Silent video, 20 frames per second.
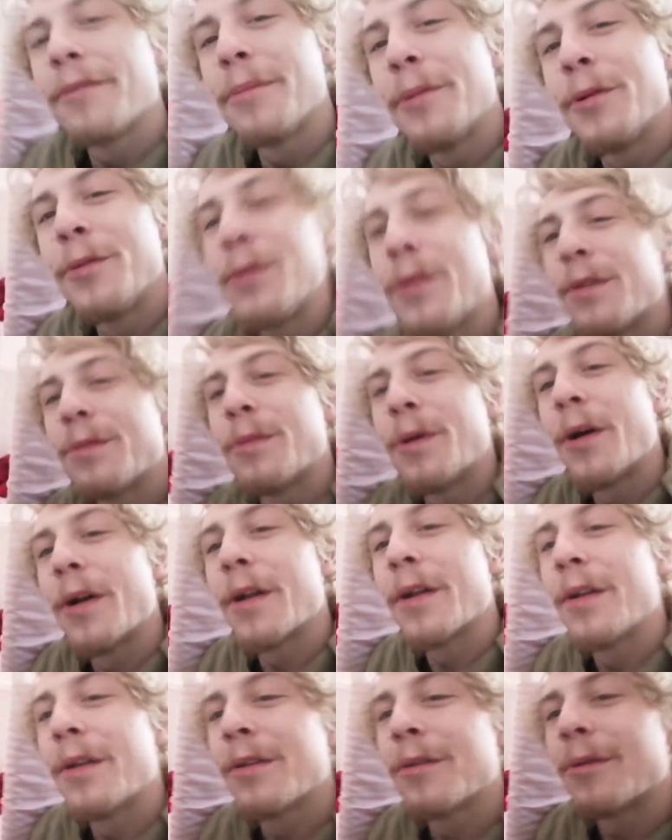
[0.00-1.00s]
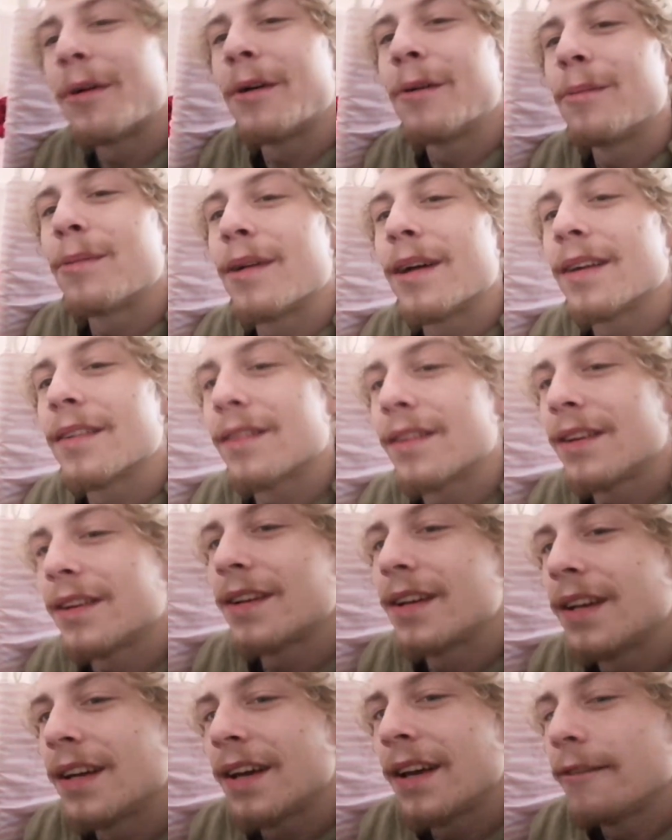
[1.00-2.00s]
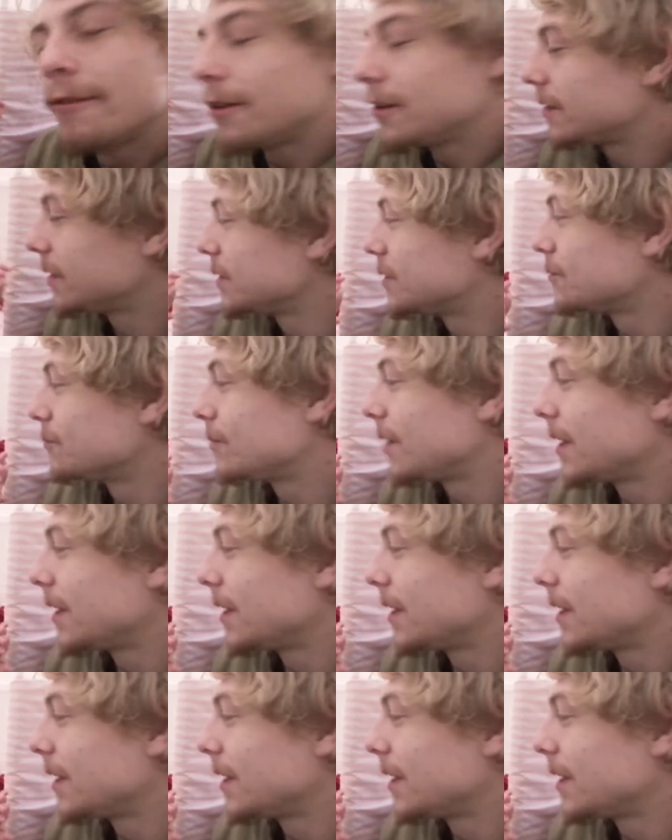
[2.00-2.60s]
good mood this morning as well, bless her. Which is